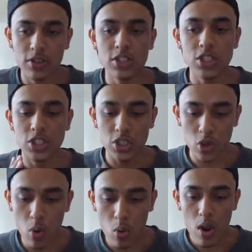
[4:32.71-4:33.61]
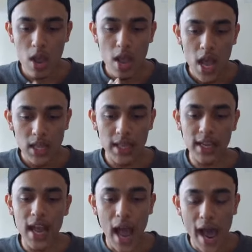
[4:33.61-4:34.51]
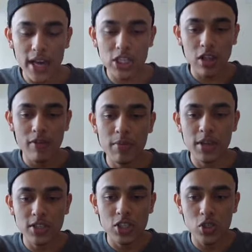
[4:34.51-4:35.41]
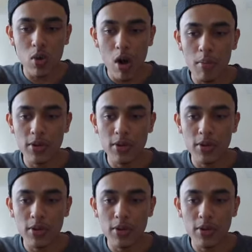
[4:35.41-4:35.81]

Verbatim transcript: He's just so like I just love him because he's so humble,